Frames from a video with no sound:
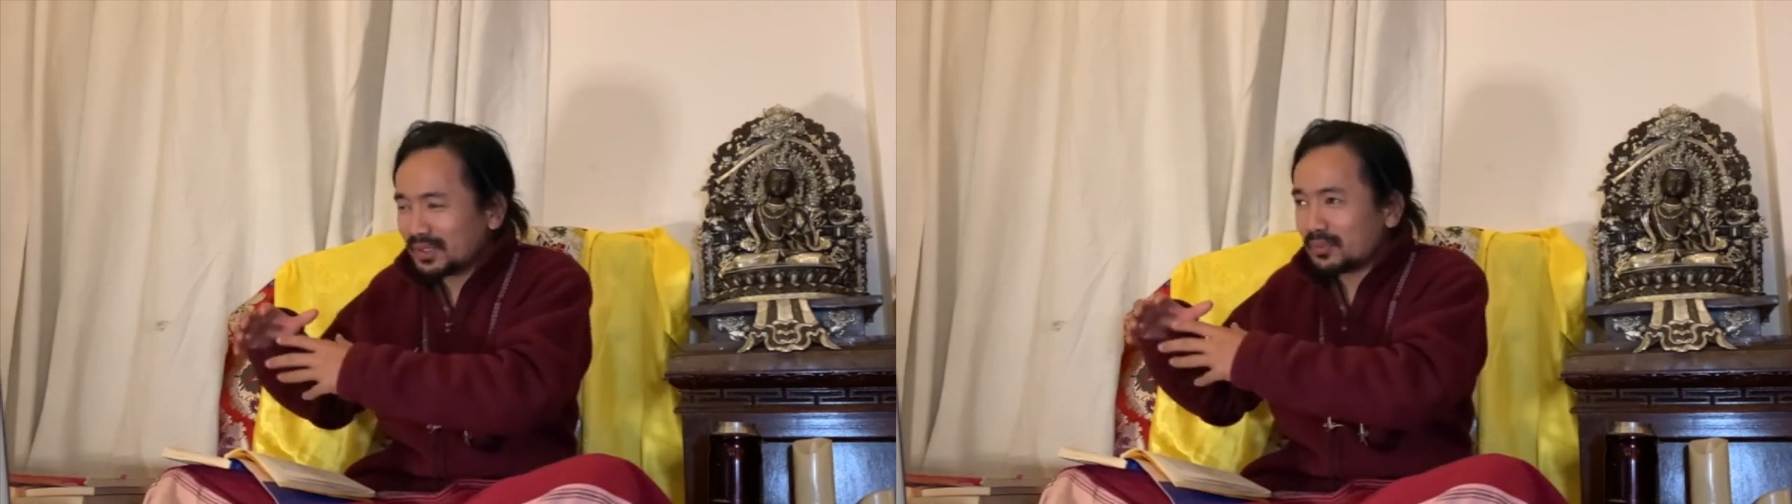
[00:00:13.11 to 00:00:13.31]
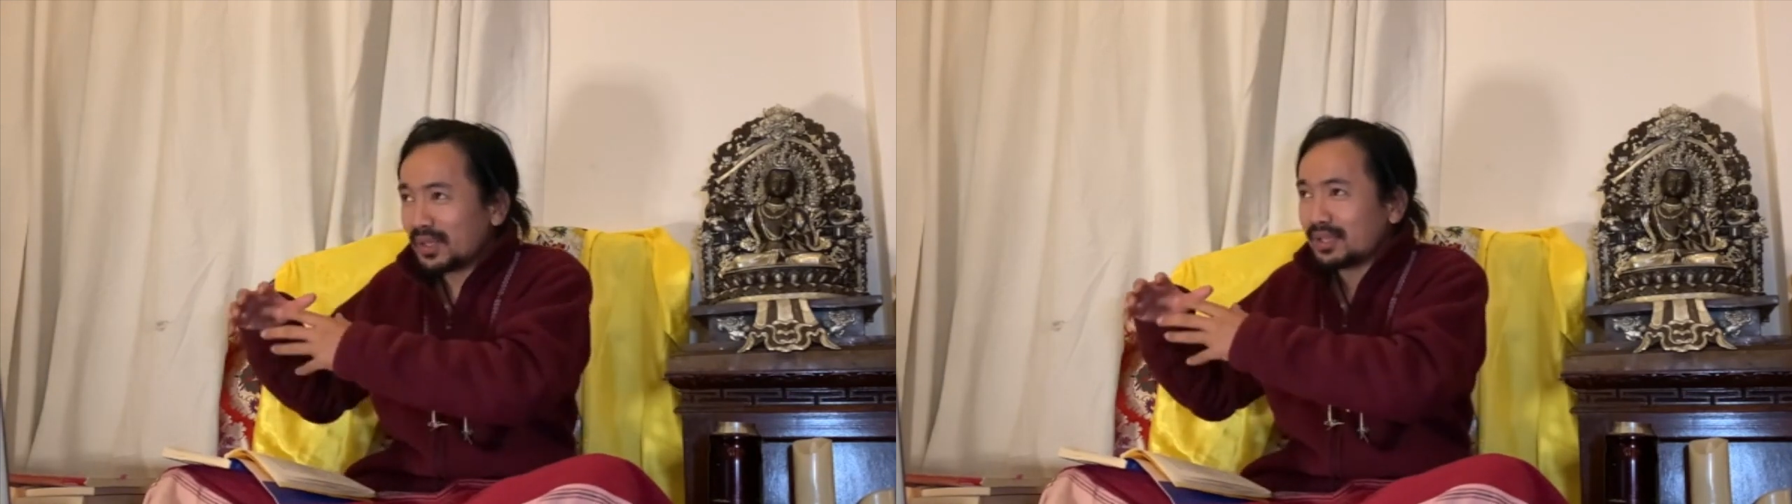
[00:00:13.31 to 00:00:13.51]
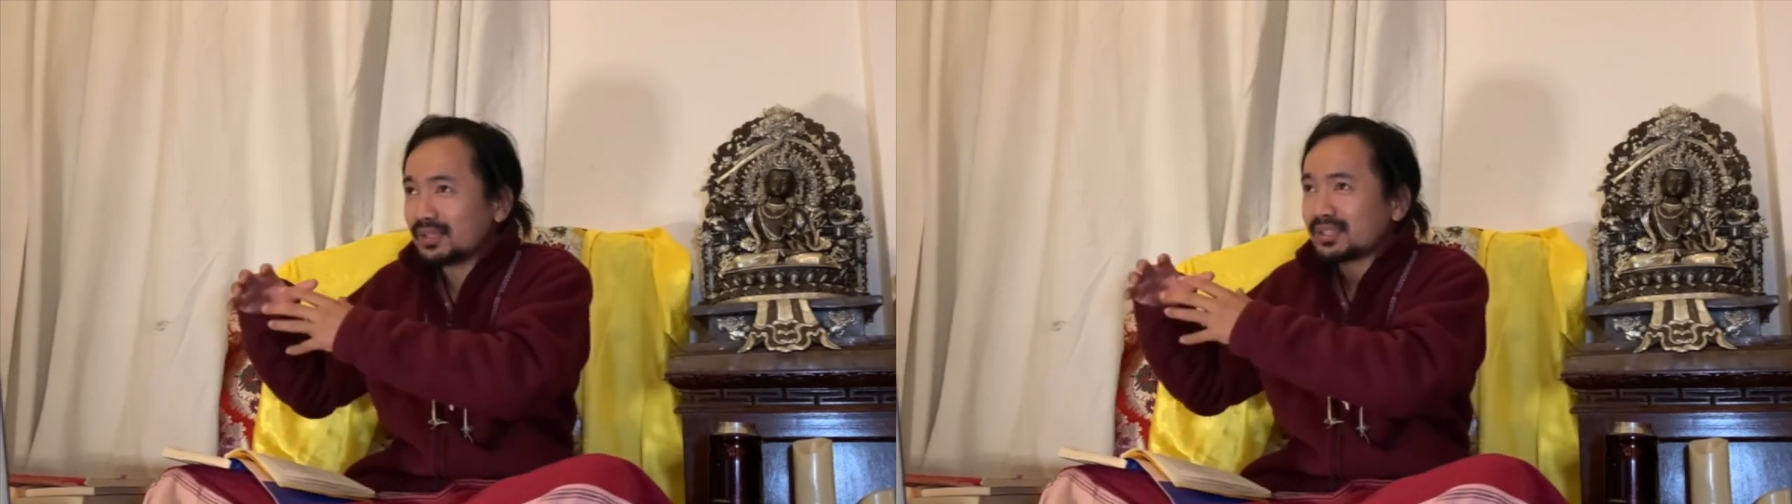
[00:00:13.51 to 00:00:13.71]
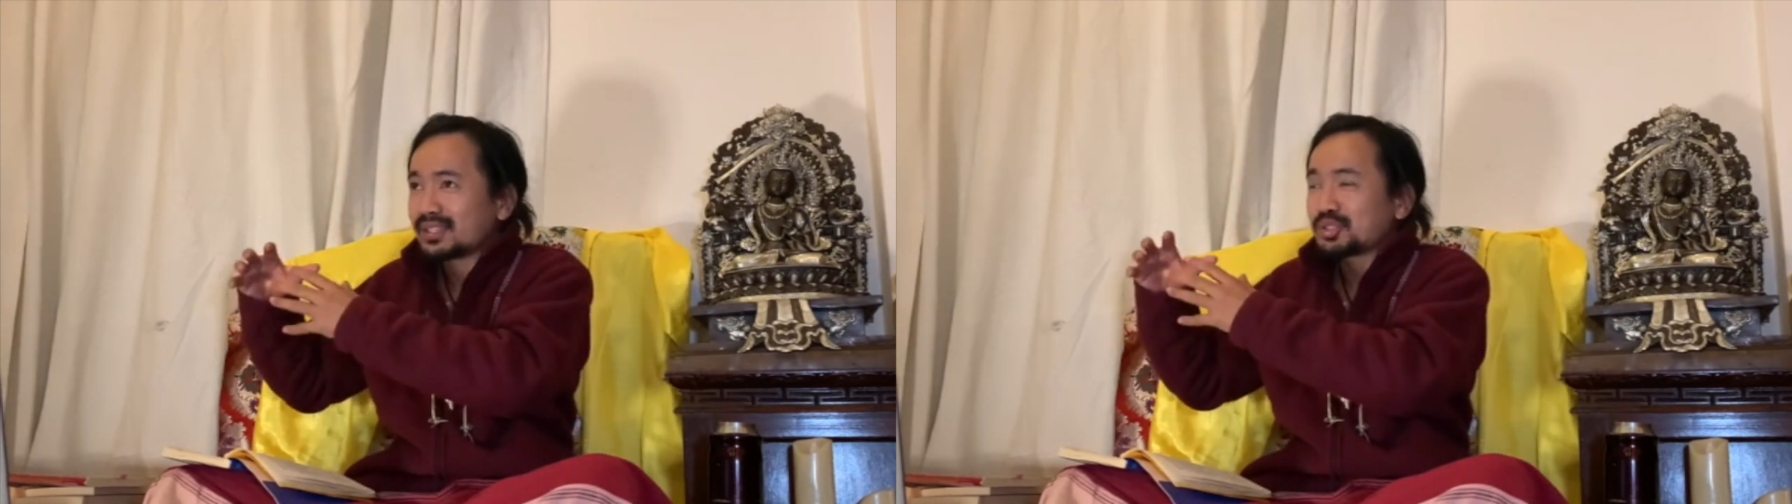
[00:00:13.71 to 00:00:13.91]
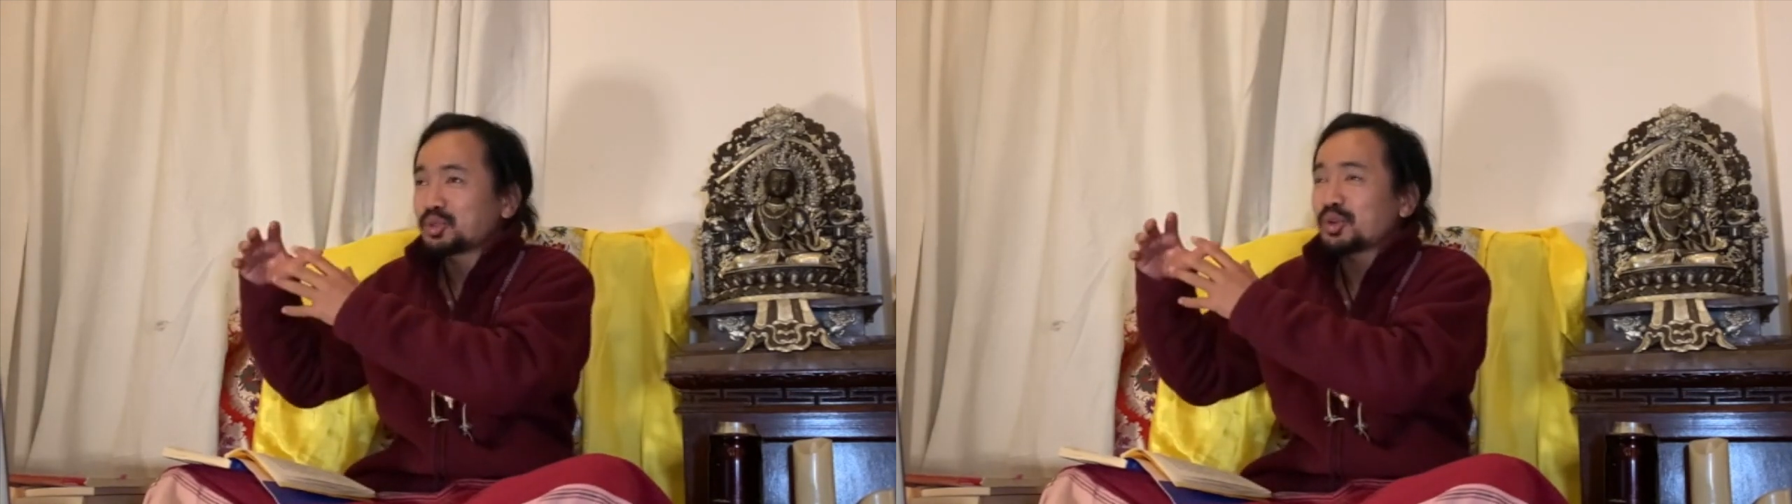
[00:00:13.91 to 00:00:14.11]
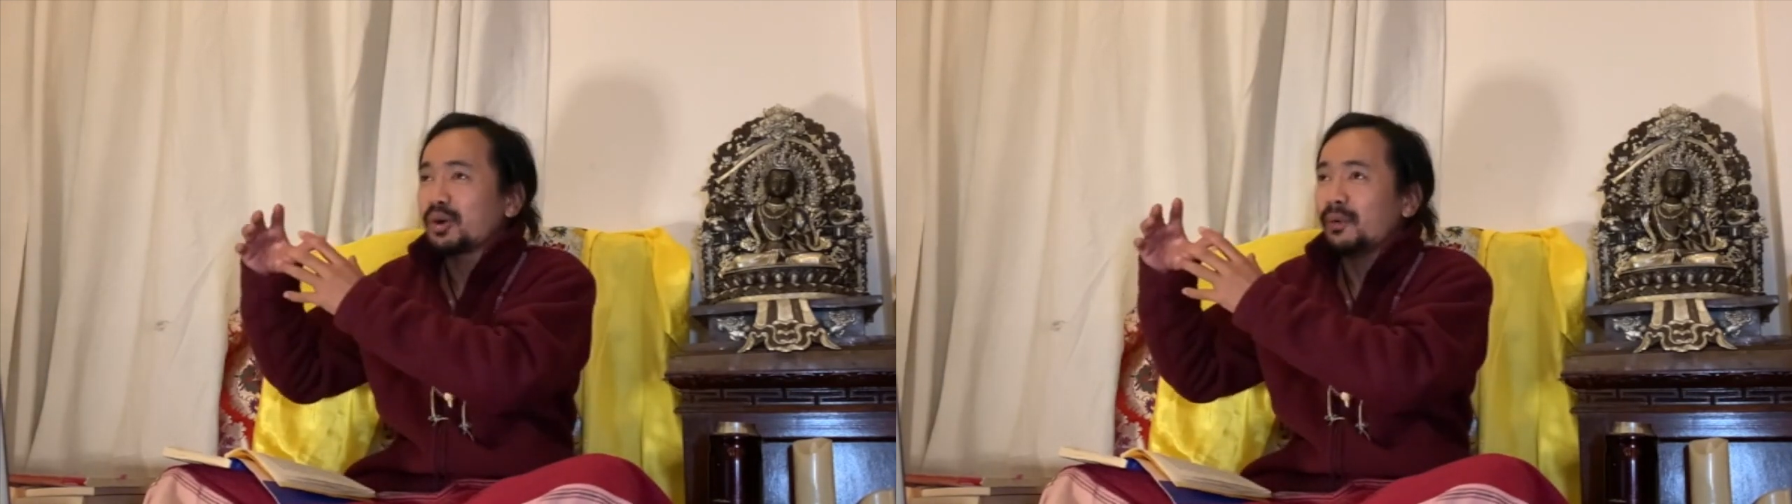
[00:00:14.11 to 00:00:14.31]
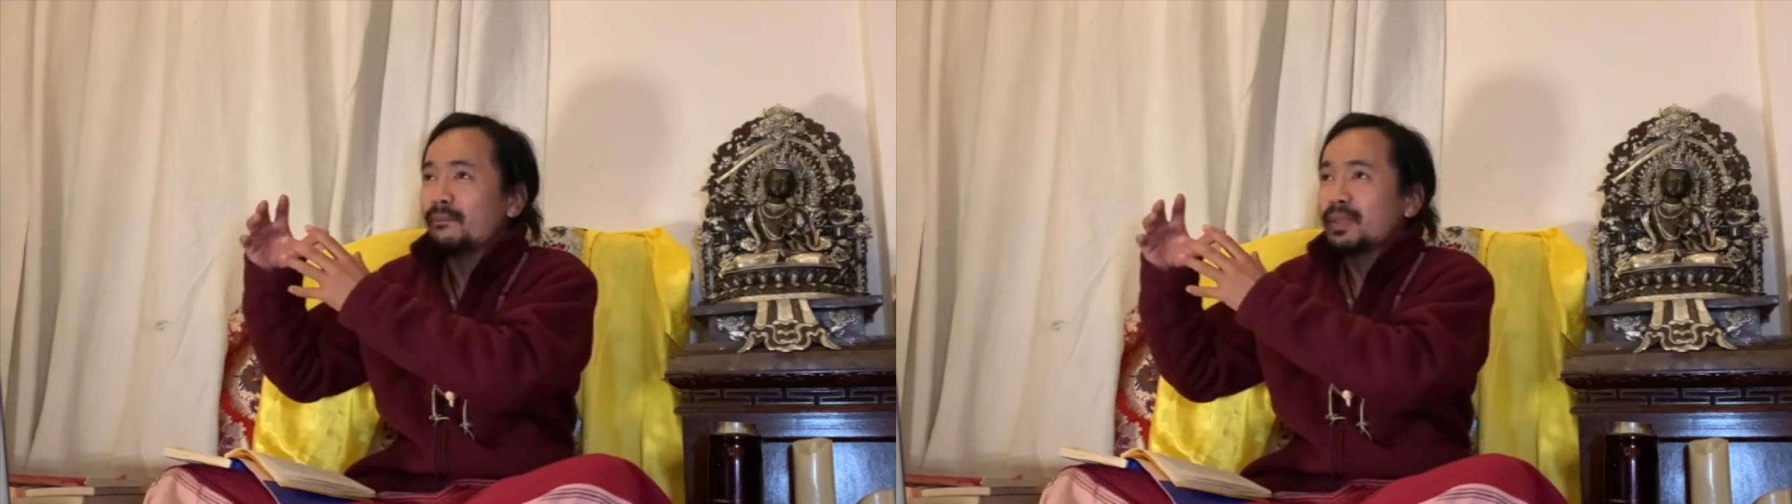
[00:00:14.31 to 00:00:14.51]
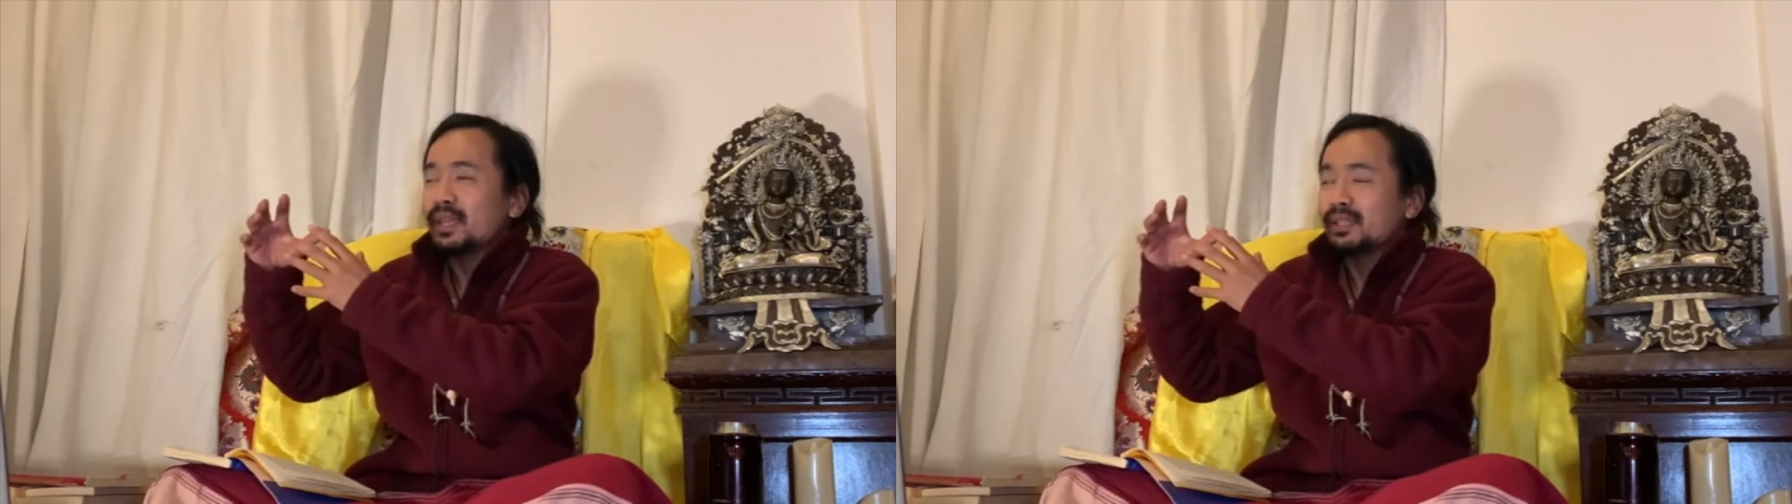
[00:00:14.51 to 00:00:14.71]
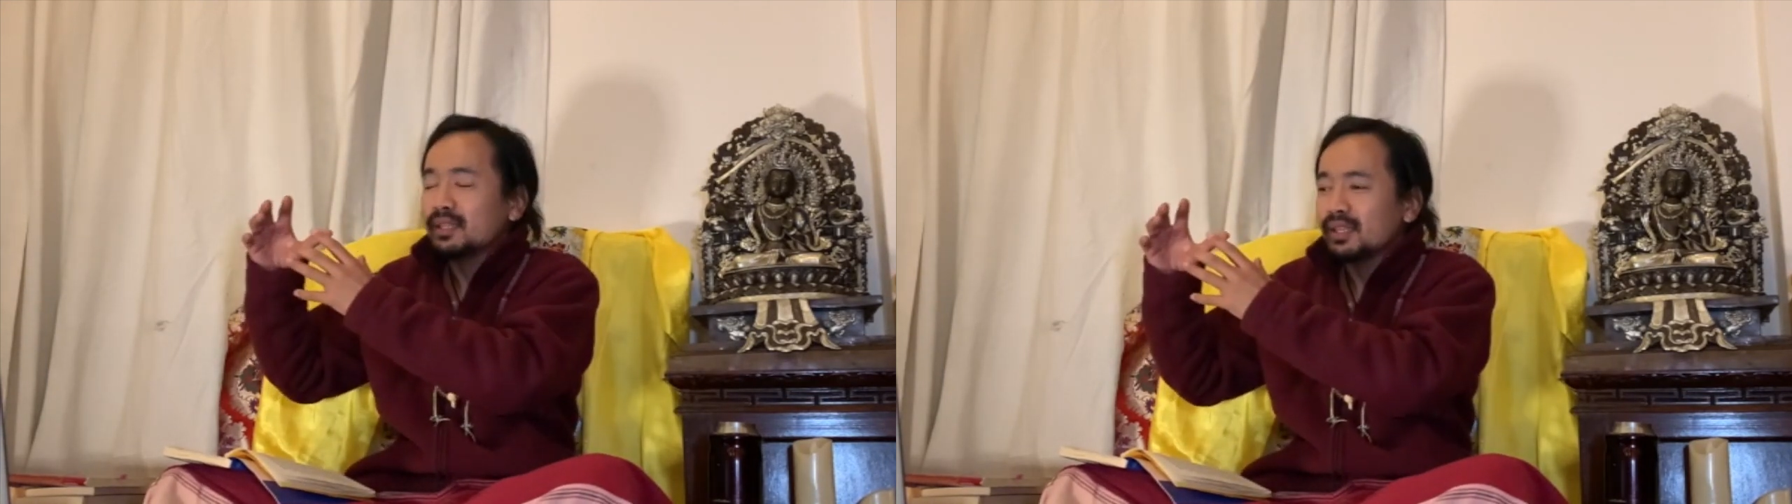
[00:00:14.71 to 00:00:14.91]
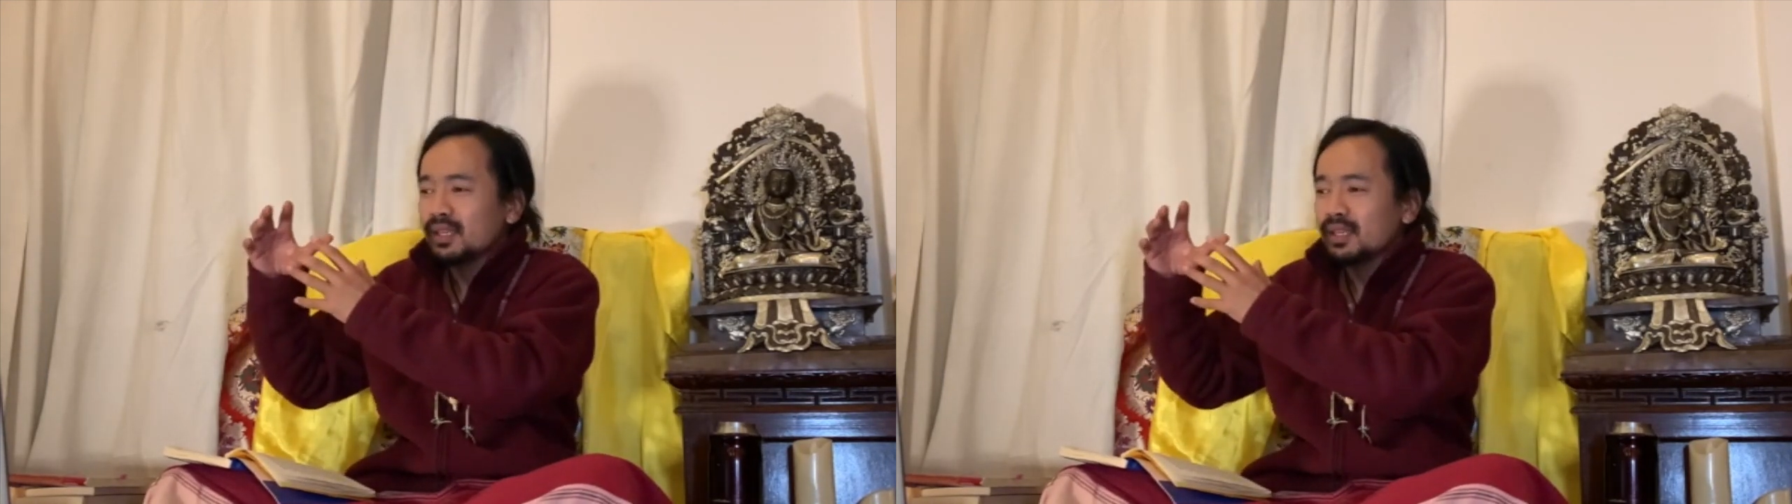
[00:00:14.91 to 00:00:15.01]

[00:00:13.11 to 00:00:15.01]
the wealth so-called, it